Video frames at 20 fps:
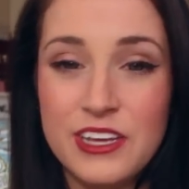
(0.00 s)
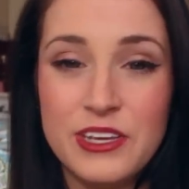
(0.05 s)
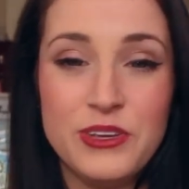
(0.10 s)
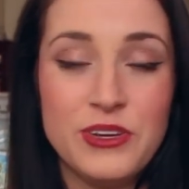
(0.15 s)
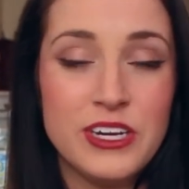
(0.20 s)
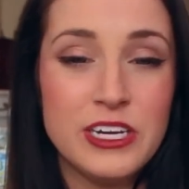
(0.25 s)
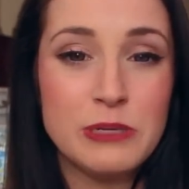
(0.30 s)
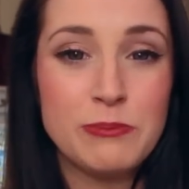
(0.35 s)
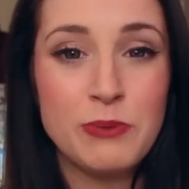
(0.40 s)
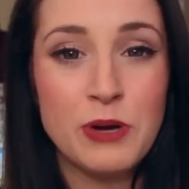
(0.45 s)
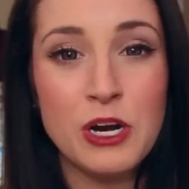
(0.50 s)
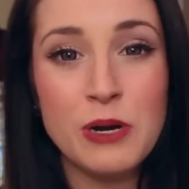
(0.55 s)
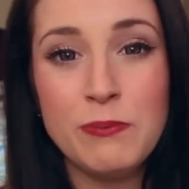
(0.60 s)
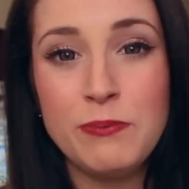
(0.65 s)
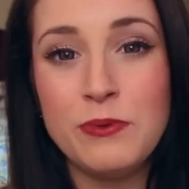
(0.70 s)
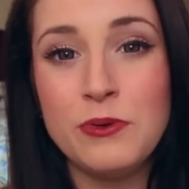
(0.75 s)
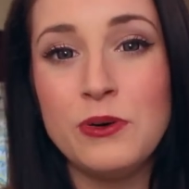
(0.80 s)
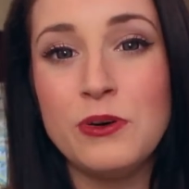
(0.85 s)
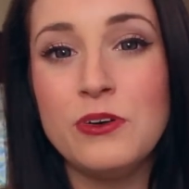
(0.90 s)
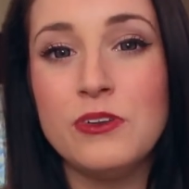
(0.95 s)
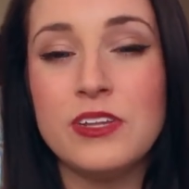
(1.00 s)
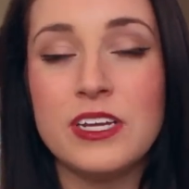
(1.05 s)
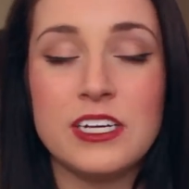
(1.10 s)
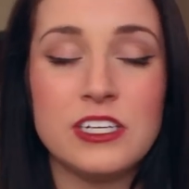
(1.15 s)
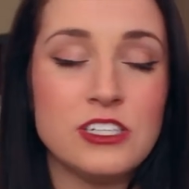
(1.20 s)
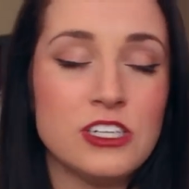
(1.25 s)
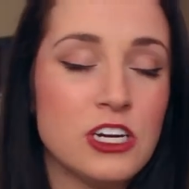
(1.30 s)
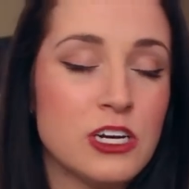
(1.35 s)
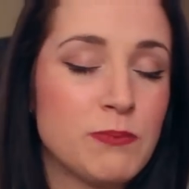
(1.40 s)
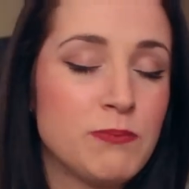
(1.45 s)
You need a purple, like
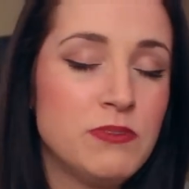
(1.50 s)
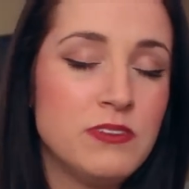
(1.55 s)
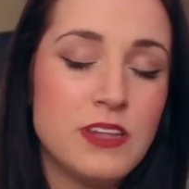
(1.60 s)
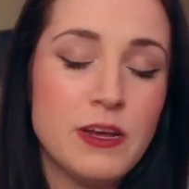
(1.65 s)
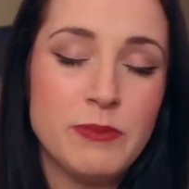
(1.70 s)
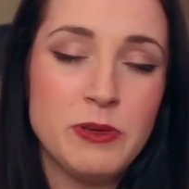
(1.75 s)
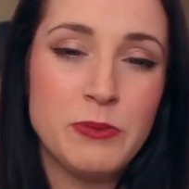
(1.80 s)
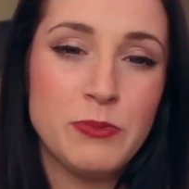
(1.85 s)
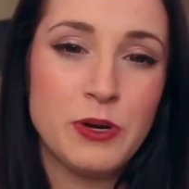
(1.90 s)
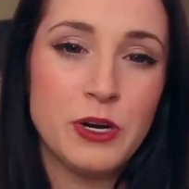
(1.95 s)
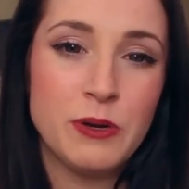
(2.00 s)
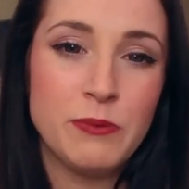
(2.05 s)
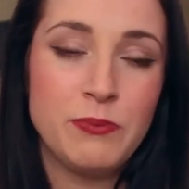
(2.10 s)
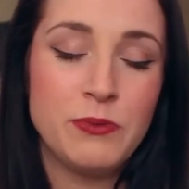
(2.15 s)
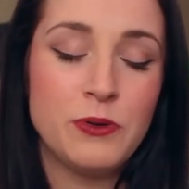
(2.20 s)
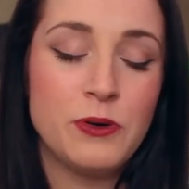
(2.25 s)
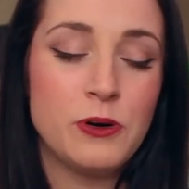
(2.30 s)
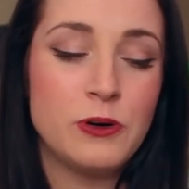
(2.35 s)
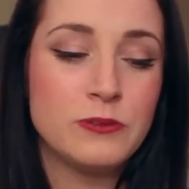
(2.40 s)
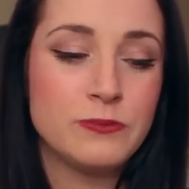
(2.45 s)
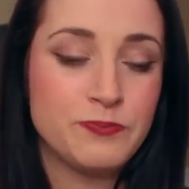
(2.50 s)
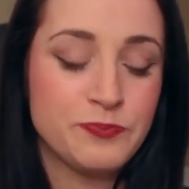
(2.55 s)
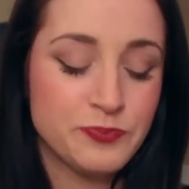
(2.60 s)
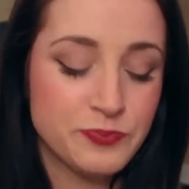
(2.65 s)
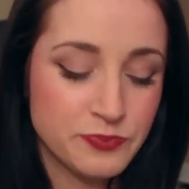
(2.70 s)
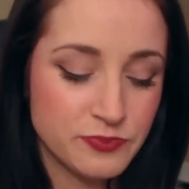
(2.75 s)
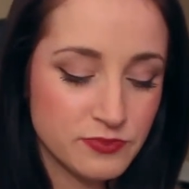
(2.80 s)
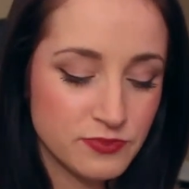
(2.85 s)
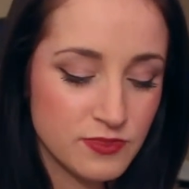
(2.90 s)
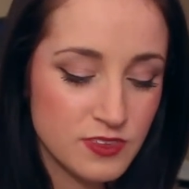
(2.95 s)
a dark plummy purple,
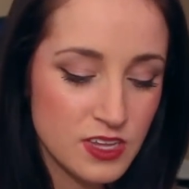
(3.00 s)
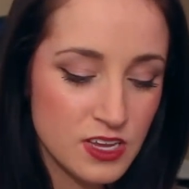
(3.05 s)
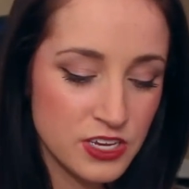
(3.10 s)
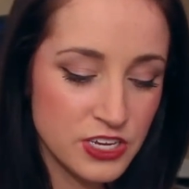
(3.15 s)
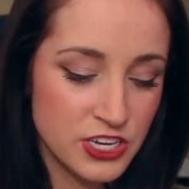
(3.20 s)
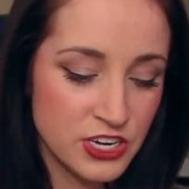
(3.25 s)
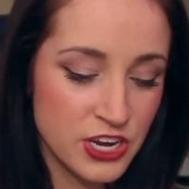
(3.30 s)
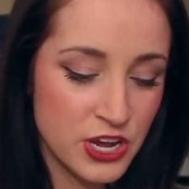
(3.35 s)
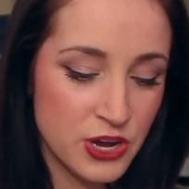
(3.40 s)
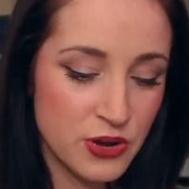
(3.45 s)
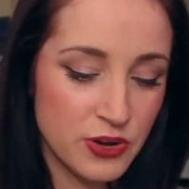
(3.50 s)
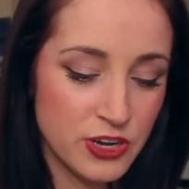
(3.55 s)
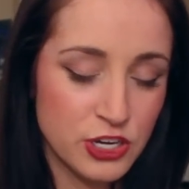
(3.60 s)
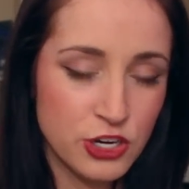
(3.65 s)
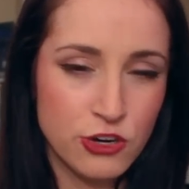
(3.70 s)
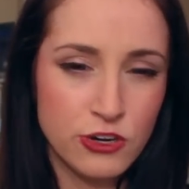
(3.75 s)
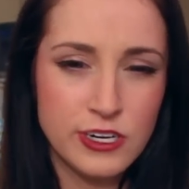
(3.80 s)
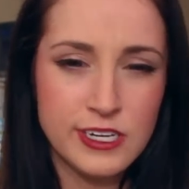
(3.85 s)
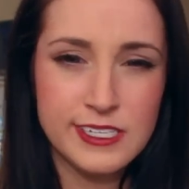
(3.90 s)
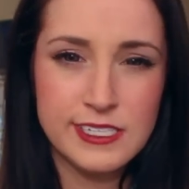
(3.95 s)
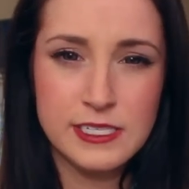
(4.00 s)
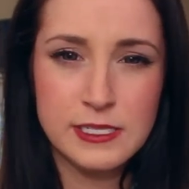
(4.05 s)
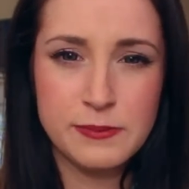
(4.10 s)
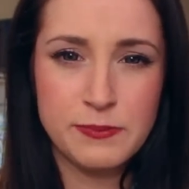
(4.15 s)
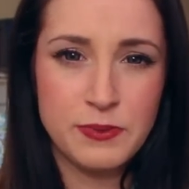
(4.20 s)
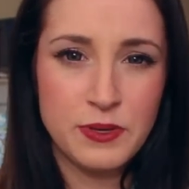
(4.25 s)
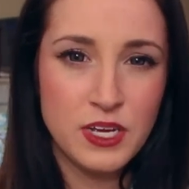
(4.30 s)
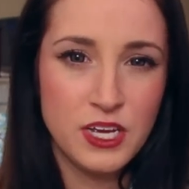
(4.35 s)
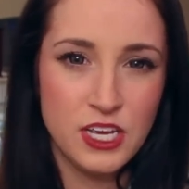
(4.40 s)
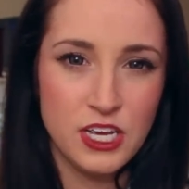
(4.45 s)
you know, a
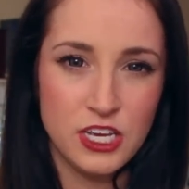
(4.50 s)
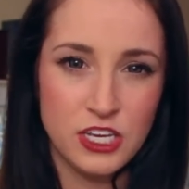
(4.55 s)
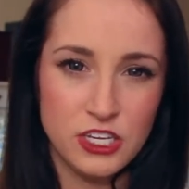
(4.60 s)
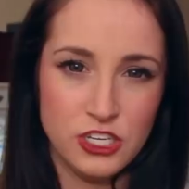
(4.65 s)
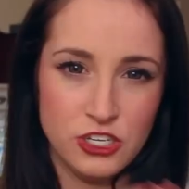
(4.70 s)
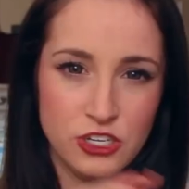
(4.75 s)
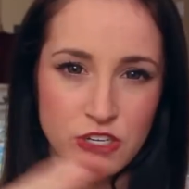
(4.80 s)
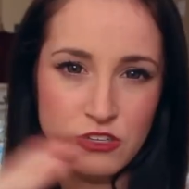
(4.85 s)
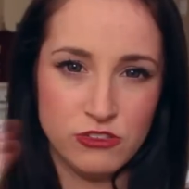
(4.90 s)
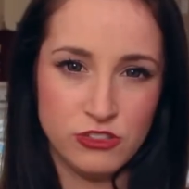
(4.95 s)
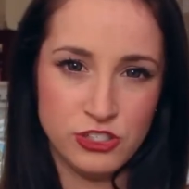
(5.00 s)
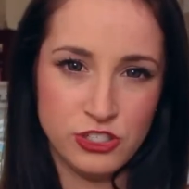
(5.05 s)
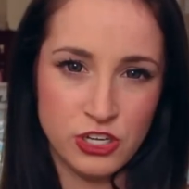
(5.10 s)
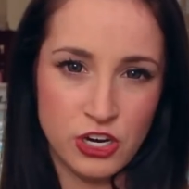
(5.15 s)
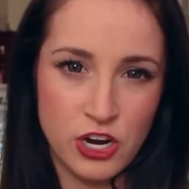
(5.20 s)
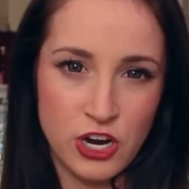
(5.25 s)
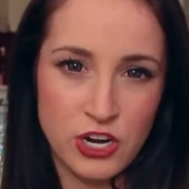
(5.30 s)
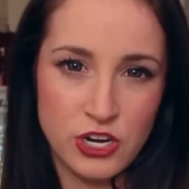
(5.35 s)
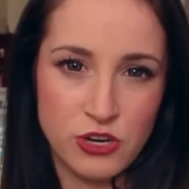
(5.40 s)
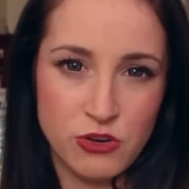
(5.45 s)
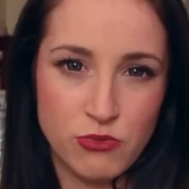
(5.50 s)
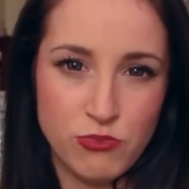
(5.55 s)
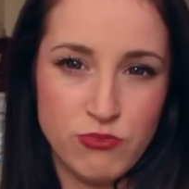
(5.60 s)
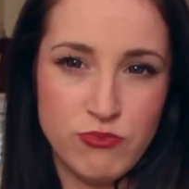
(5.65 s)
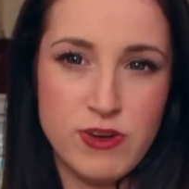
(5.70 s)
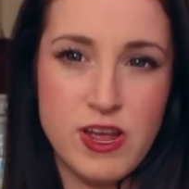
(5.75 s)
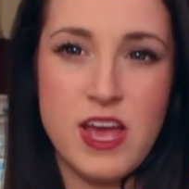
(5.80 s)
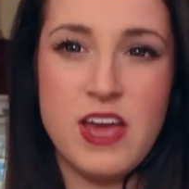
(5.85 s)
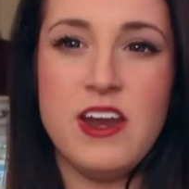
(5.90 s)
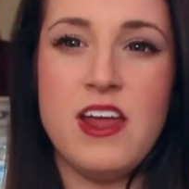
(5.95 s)
crisp, you know, dark
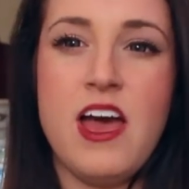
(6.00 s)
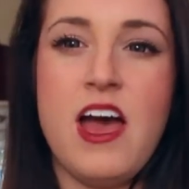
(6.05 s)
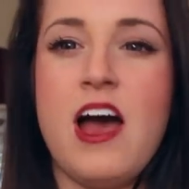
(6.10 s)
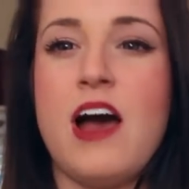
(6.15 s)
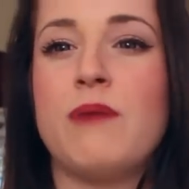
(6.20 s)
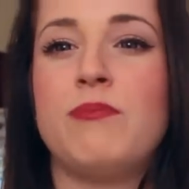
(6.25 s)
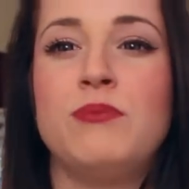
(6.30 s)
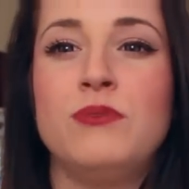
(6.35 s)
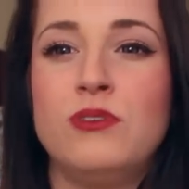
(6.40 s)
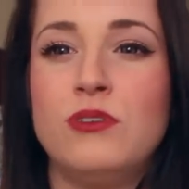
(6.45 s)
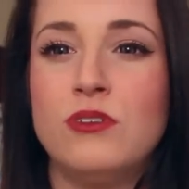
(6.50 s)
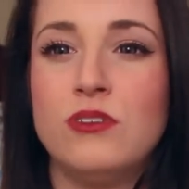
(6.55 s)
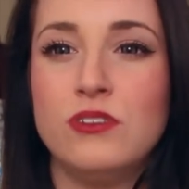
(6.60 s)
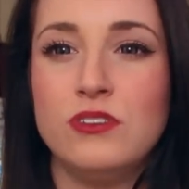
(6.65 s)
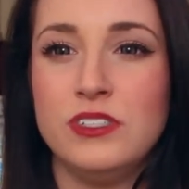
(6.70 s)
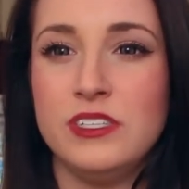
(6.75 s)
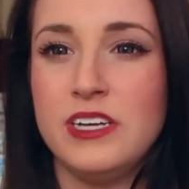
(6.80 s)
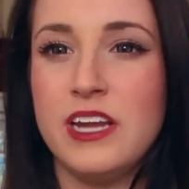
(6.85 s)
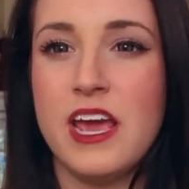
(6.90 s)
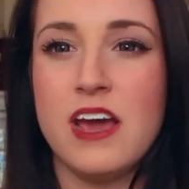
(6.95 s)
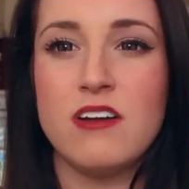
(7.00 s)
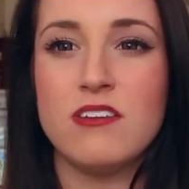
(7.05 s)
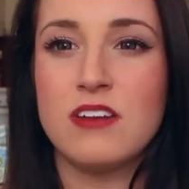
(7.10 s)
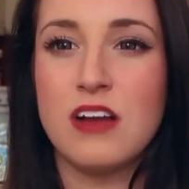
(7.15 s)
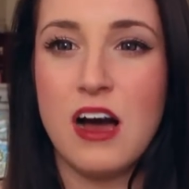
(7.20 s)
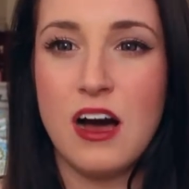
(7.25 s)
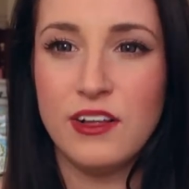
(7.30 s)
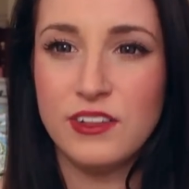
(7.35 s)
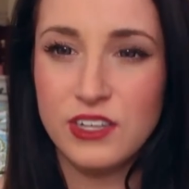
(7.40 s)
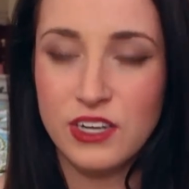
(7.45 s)
red apple nail
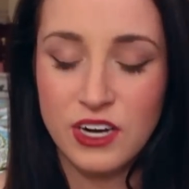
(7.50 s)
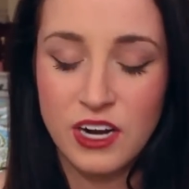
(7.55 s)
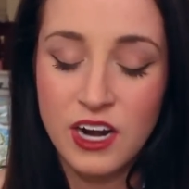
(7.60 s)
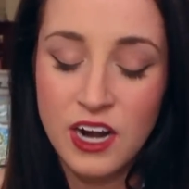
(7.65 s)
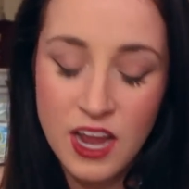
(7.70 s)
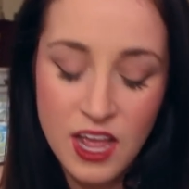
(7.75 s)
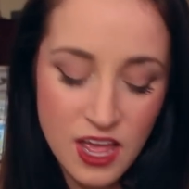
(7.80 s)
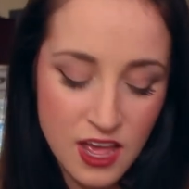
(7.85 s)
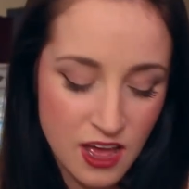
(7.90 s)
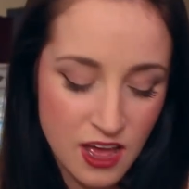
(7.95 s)
color,